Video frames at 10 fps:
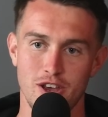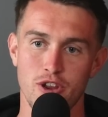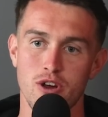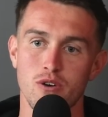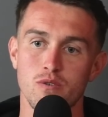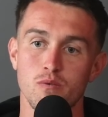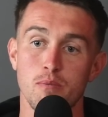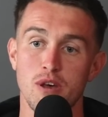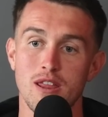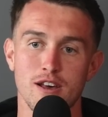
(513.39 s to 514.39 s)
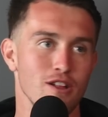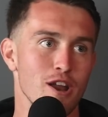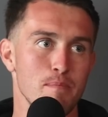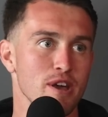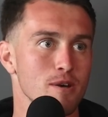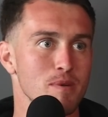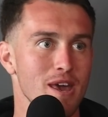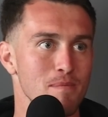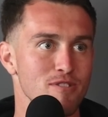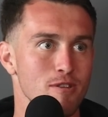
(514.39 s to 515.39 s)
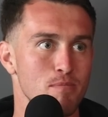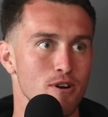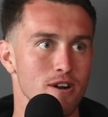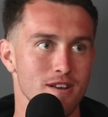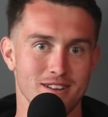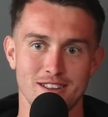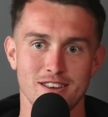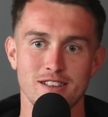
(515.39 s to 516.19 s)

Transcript: You know, we played like a lot of pickup games at the park, and I mm-hmm.